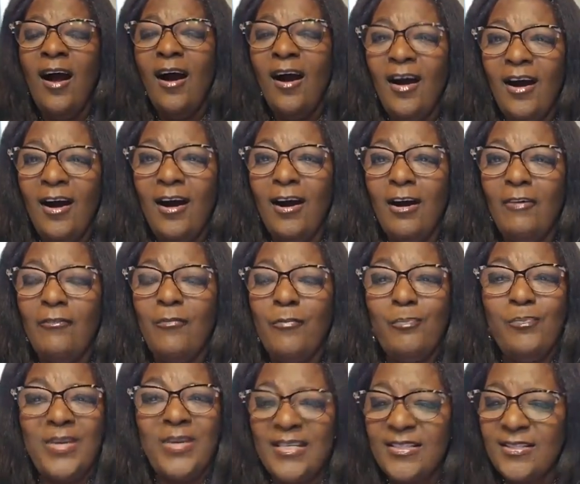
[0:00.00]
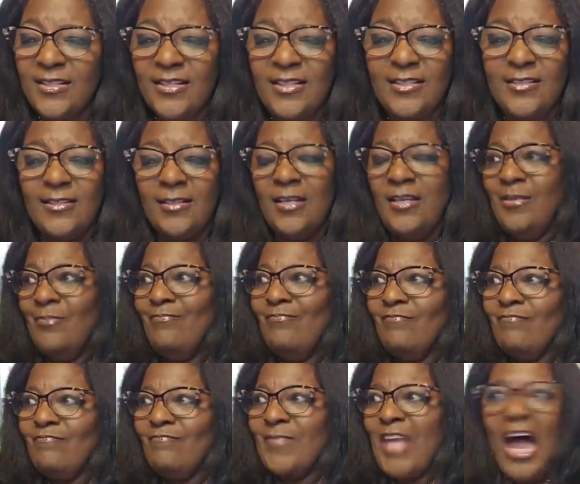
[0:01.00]
of business
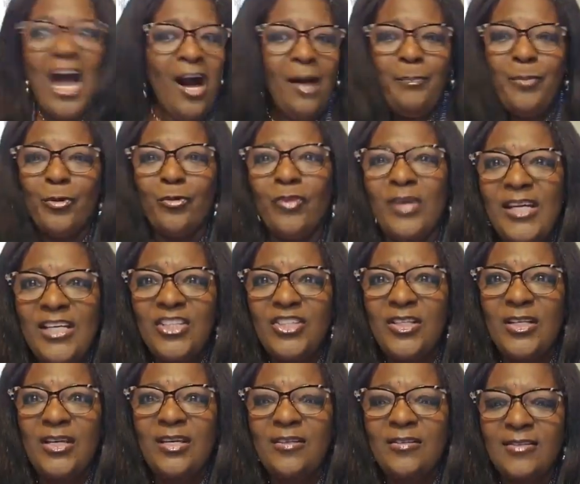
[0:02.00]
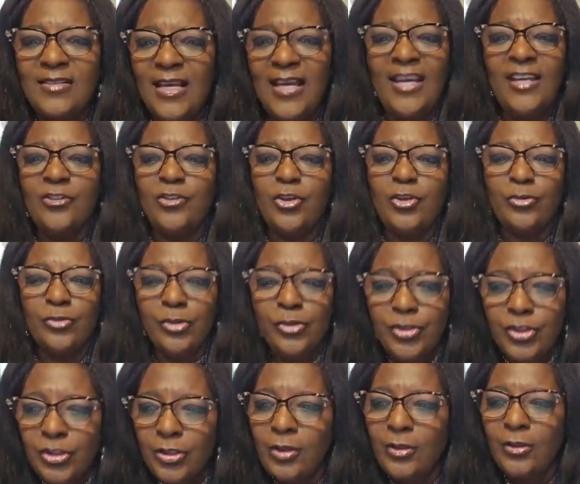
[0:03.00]
operations is
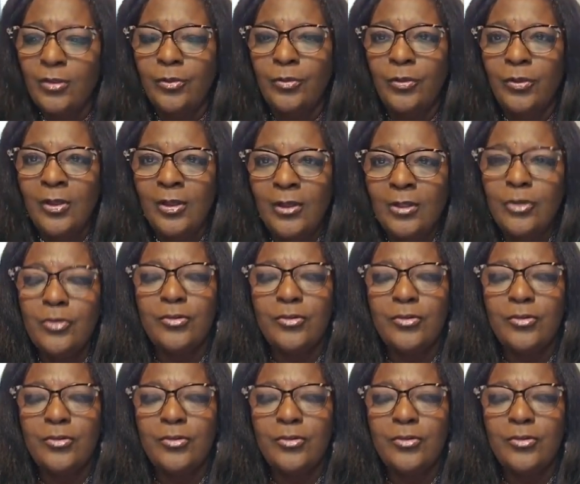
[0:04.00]
crucial.